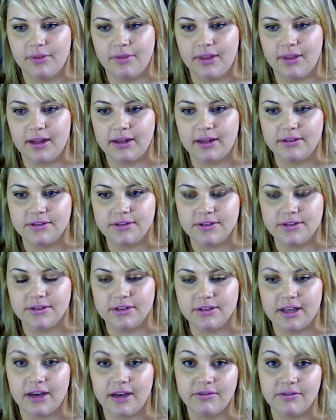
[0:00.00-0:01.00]
that it
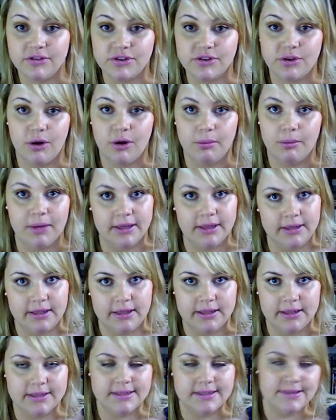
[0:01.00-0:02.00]
covers all my
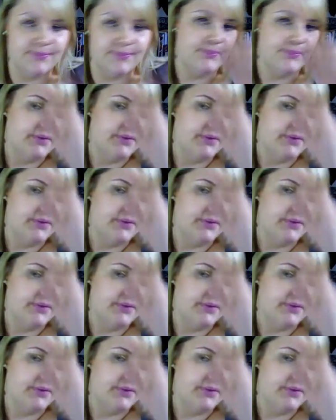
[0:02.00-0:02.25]
needs.